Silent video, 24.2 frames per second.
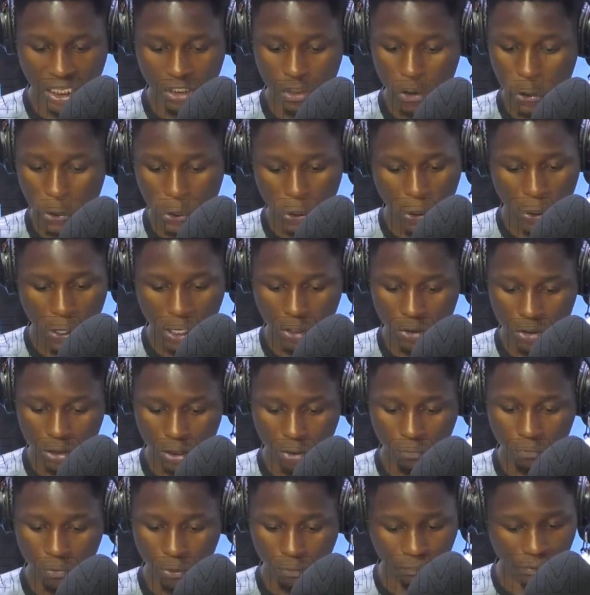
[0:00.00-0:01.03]
Don't go out
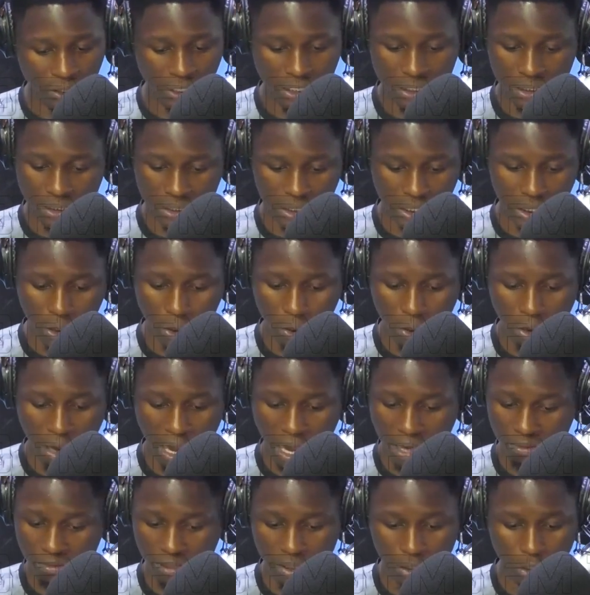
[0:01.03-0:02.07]
if you're feeling sick or
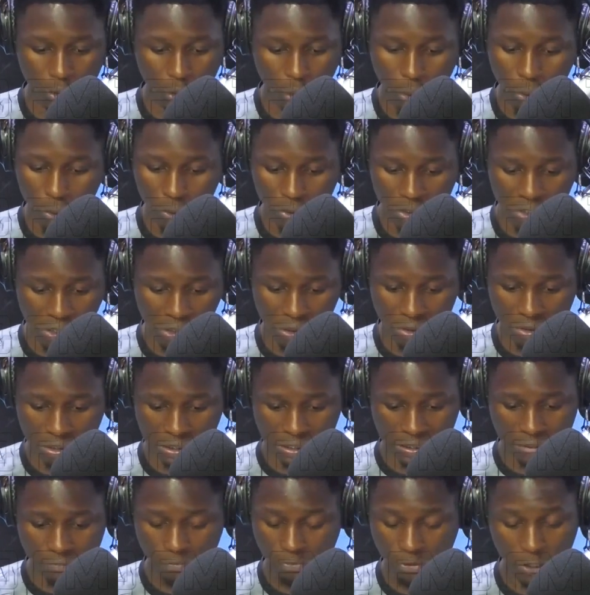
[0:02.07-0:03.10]
have any cold or
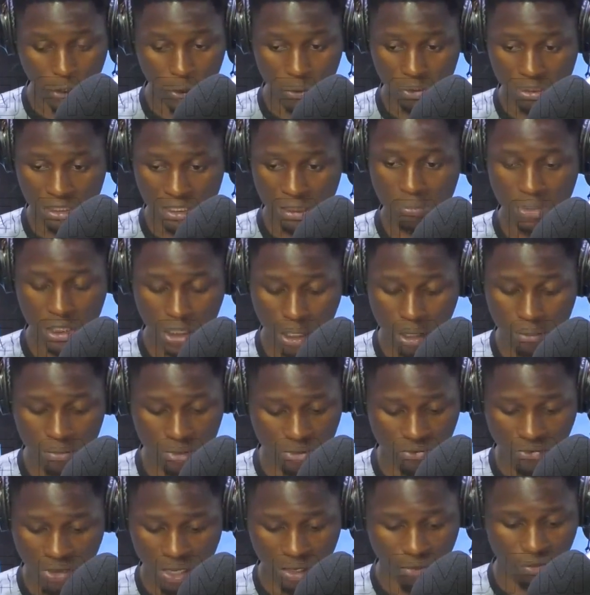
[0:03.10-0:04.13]
flu
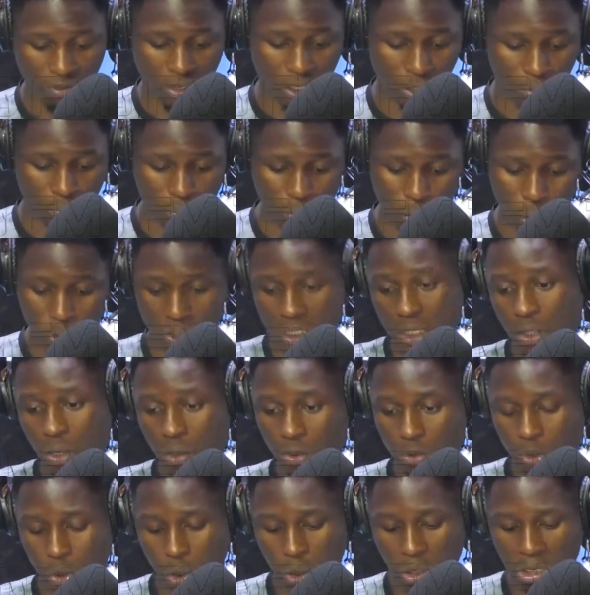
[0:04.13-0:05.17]
symptoms. Very, very important
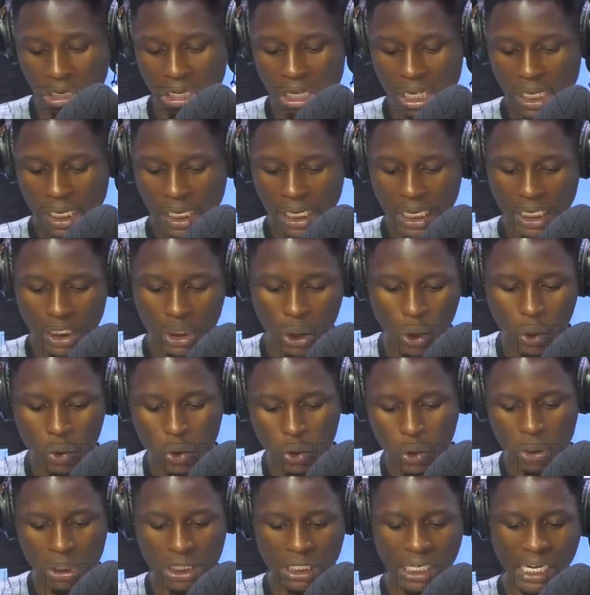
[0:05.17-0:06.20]
also. And
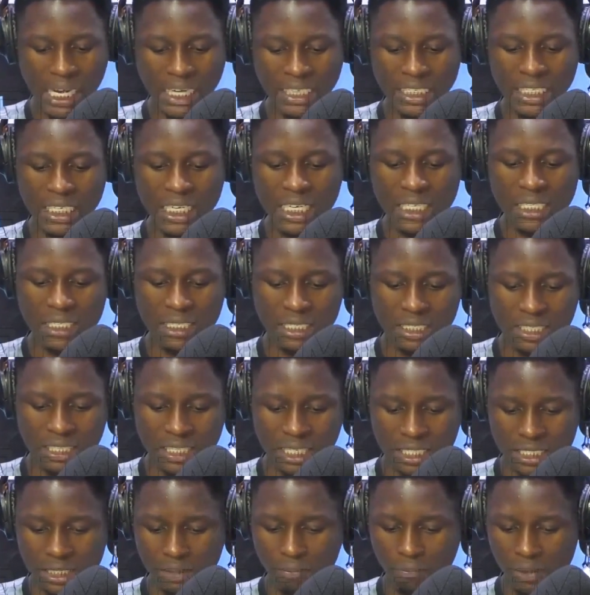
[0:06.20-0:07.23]
also stay at least
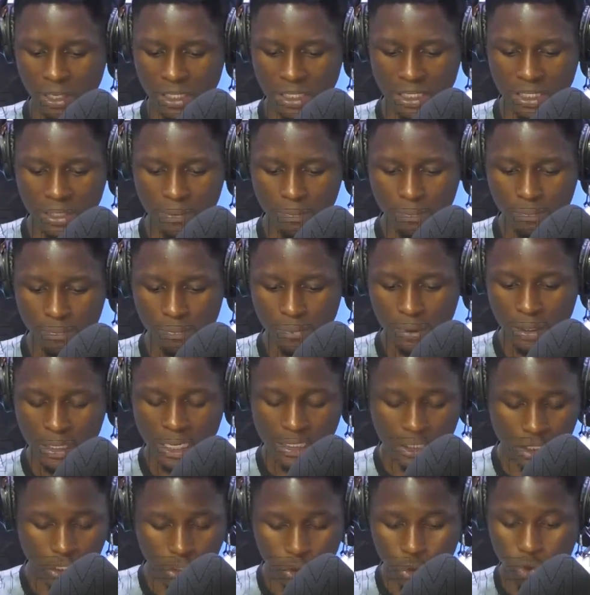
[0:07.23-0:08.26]
6 feet,
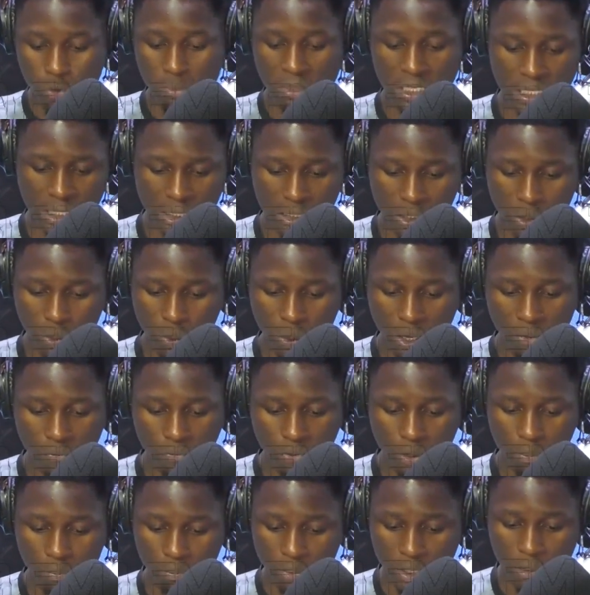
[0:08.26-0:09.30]
that's 2 meters away
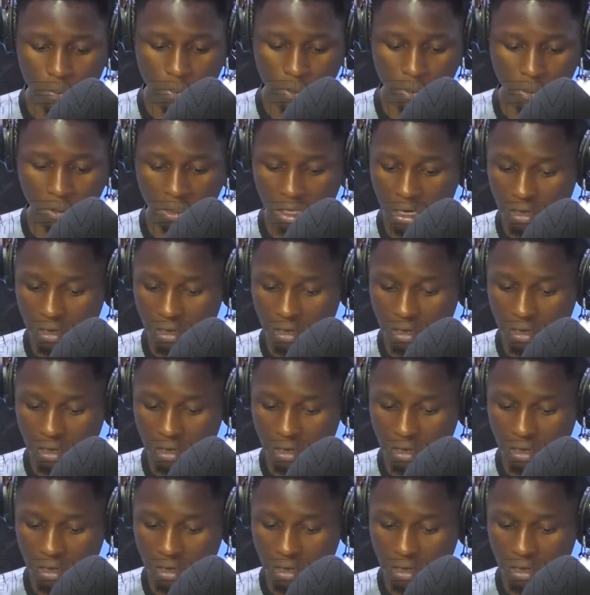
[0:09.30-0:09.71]
from people.